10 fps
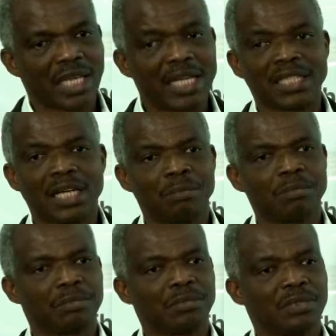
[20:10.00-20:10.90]
can come.
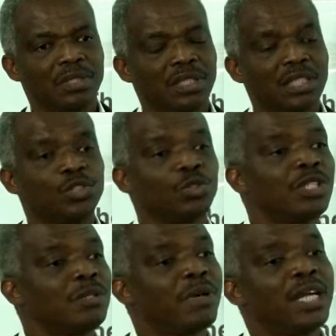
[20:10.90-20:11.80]
It's
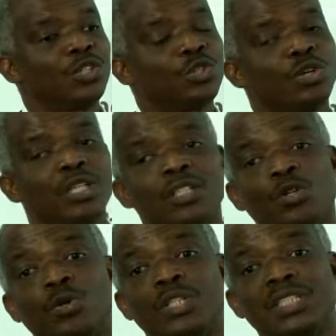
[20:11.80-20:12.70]
only by
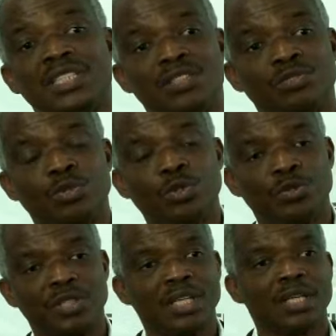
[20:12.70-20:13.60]
ensuring cohesive
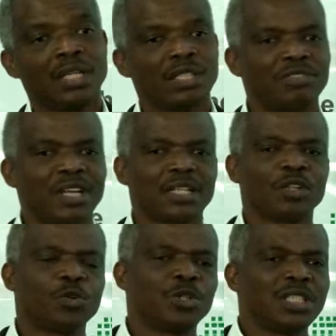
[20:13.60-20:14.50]
growth. In fact,
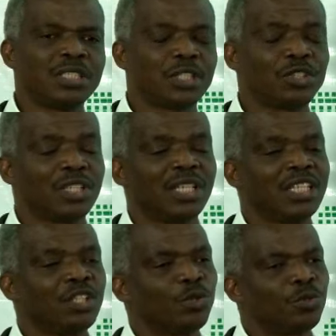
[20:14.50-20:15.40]

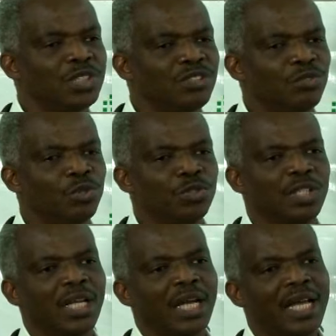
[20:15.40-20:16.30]
inclusive
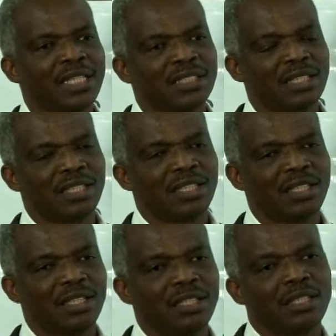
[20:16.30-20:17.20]
growth has
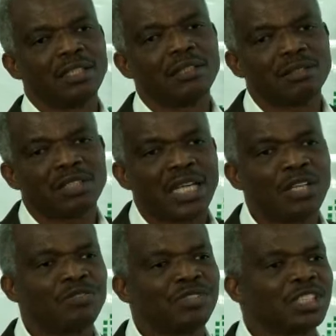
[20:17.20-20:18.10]

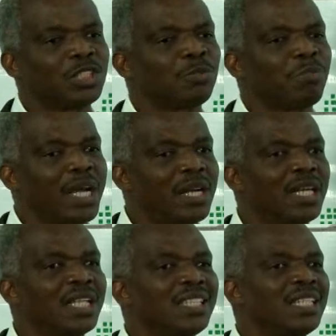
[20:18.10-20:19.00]
kind of a
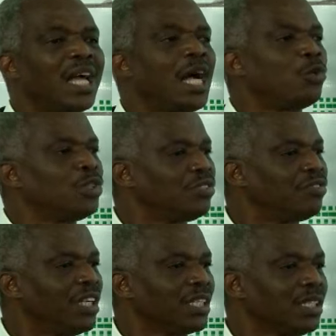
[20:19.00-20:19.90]
spiraling out
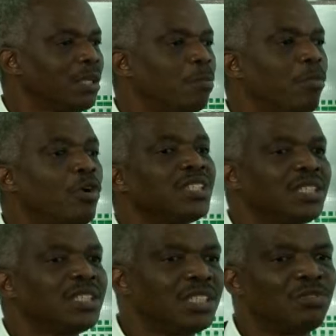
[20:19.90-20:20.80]
effect, a
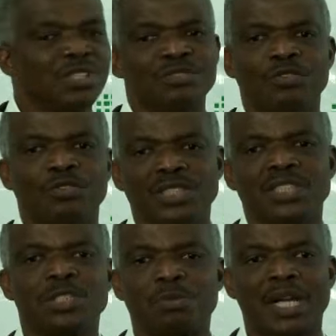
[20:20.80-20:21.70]
positive
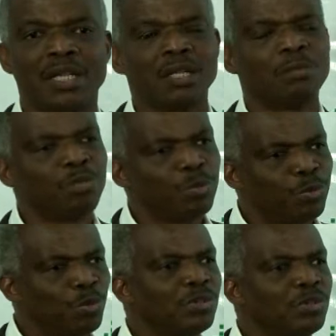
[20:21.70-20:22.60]
reinforcing spiral.
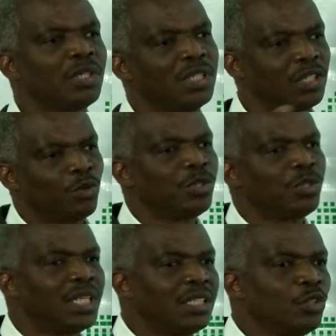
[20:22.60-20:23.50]
People
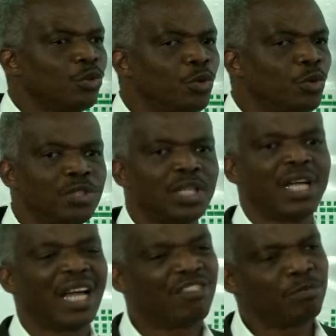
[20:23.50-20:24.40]
included in growth
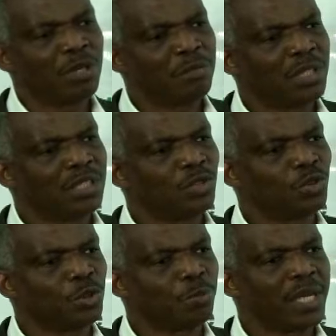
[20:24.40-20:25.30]
have more money
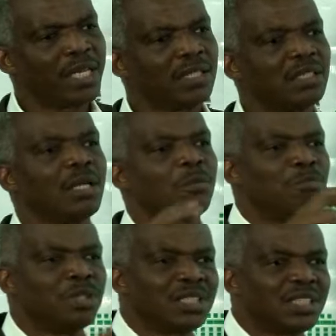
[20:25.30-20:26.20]
to spend,
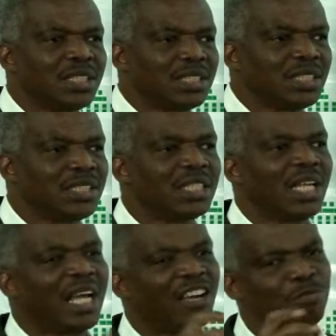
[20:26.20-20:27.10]
businesses
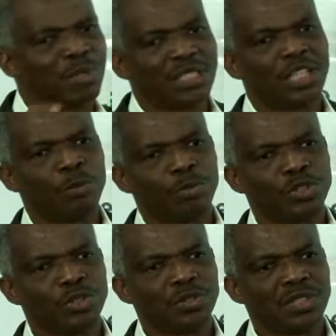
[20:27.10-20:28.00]
have better
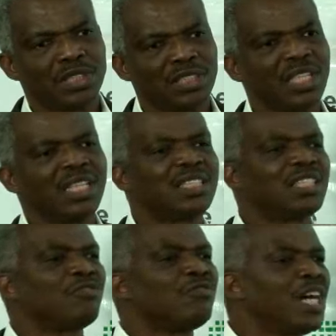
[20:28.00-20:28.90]
opportunities.
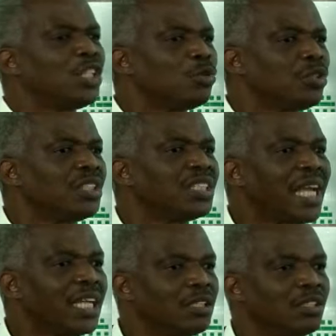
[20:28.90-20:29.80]
It's a virtuous
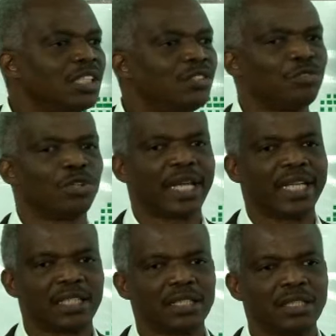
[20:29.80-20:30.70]
cycle, if you
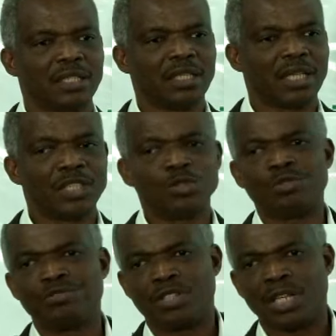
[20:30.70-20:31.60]
like. And
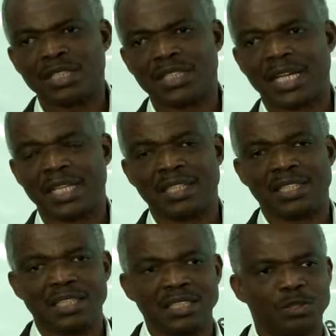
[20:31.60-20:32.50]
so for us at
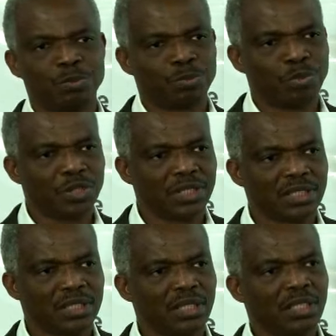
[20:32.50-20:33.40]
this
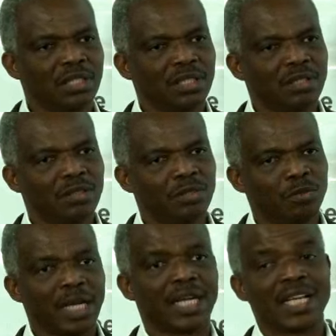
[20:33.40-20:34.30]
point,
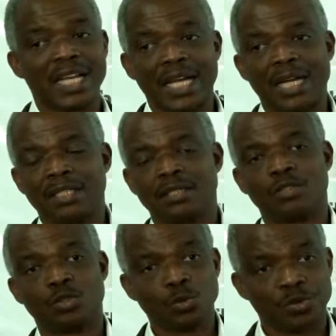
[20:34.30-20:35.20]
we are clear
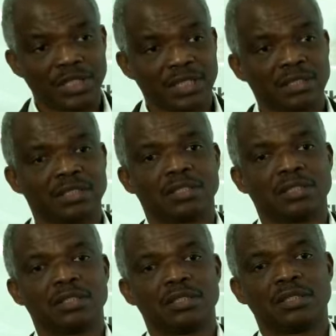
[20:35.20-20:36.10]
two things.
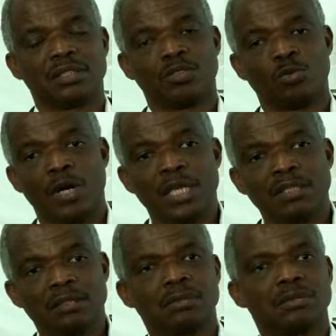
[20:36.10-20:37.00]
One,
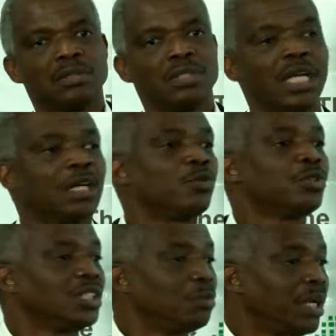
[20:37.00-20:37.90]
the
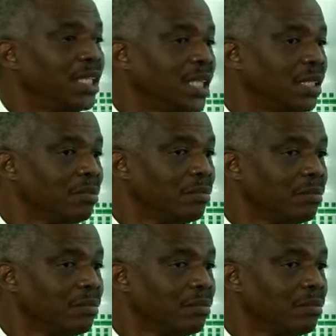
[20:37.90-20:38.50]
outlook is brighter.